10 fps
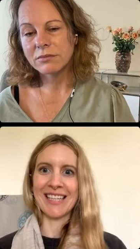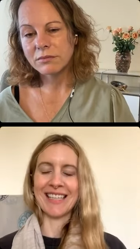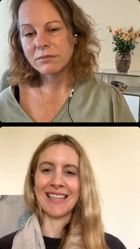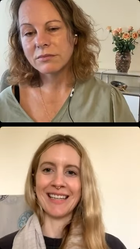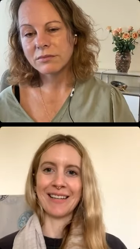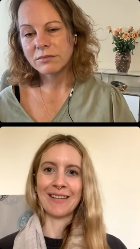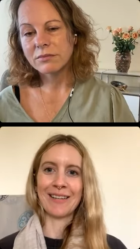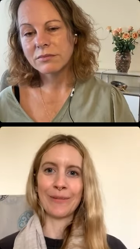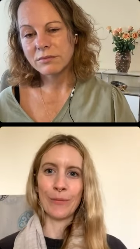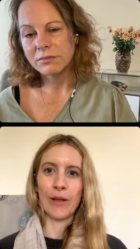Speaker 1: with what
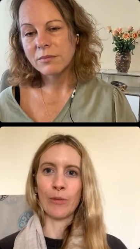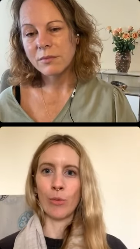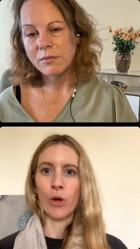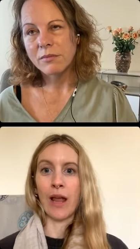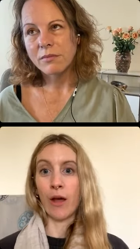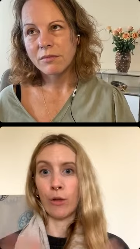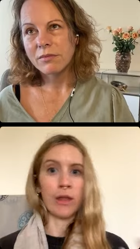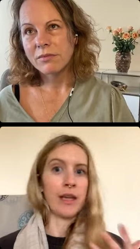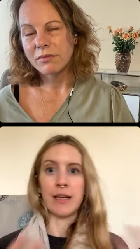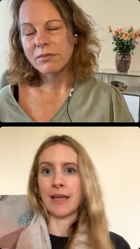healthy
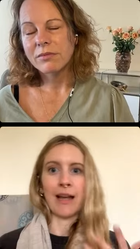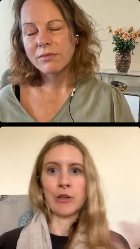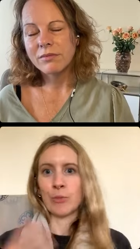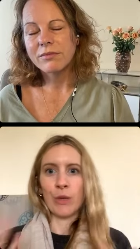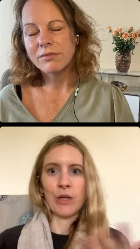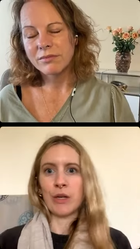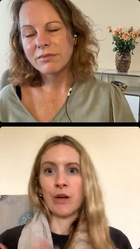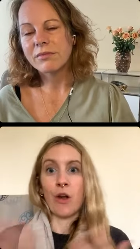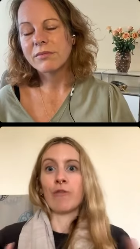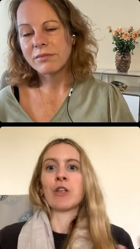attachment nourishment
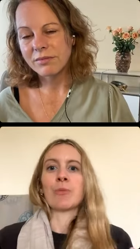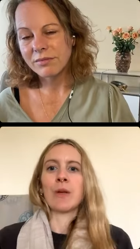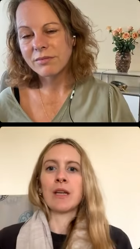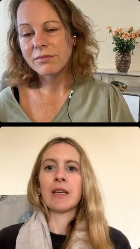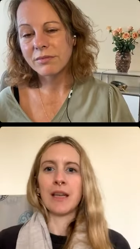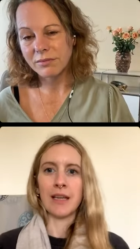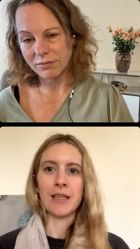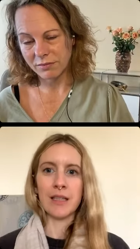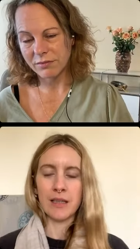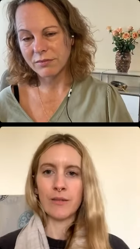is for a
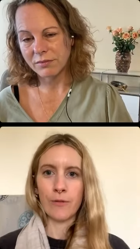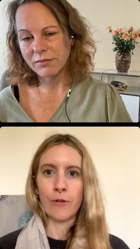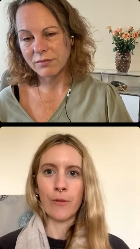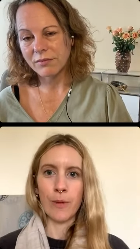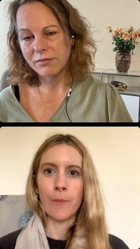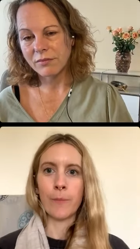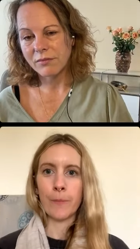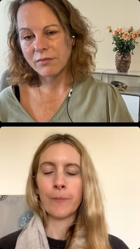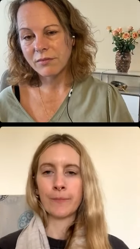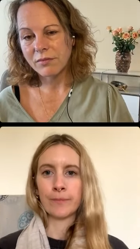mum.
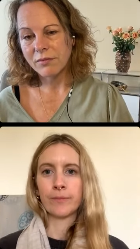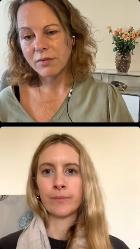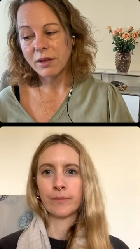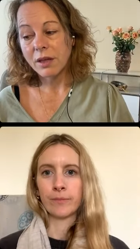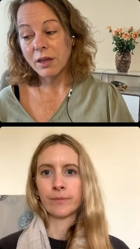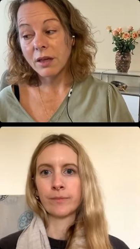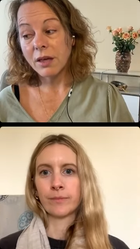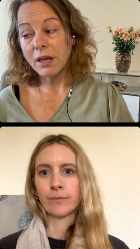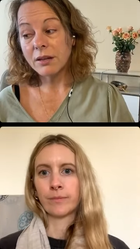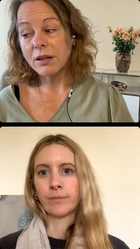
Speaker 2: And then also
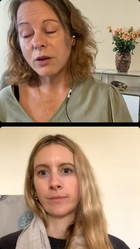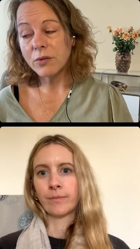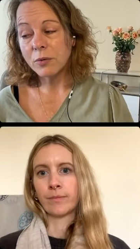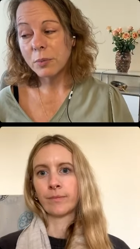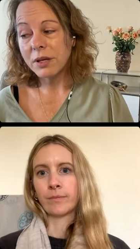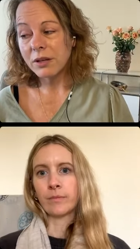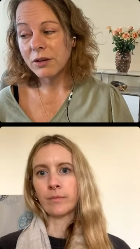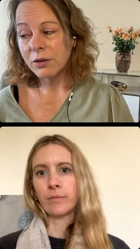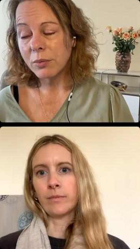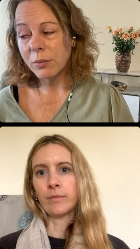be, you know, my
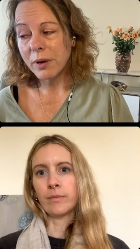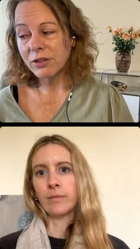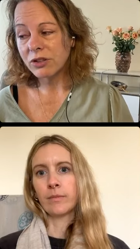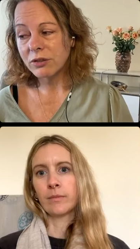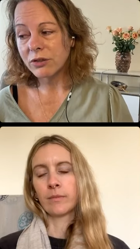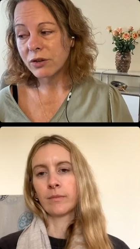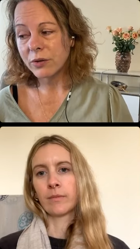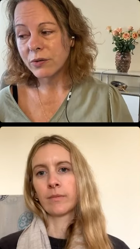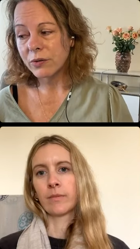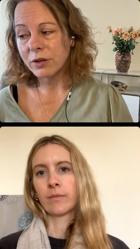children also,
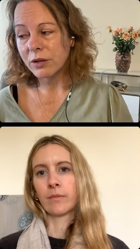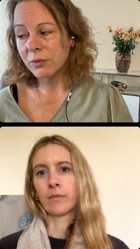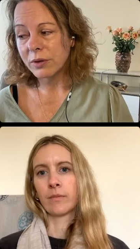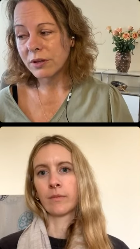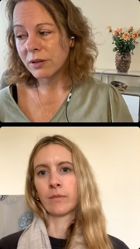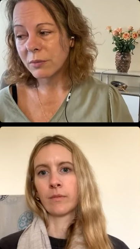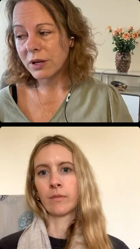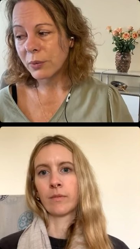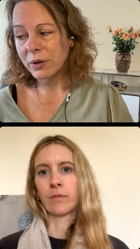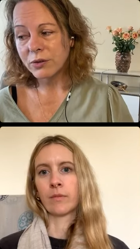when I went to
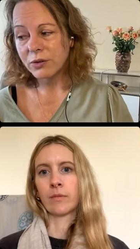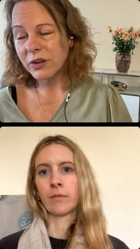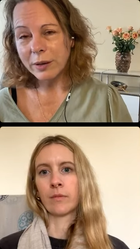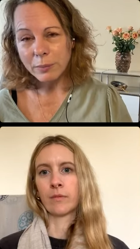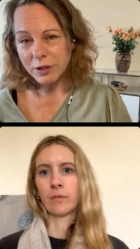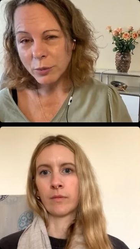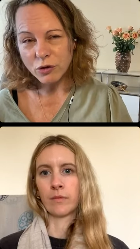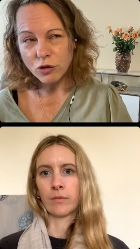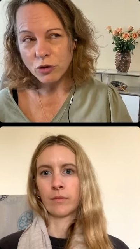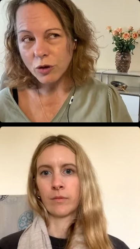temple, there was no
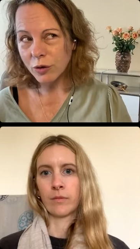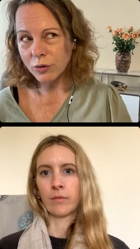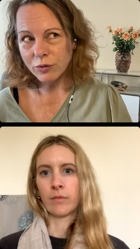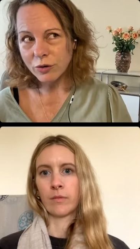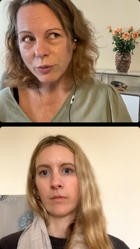question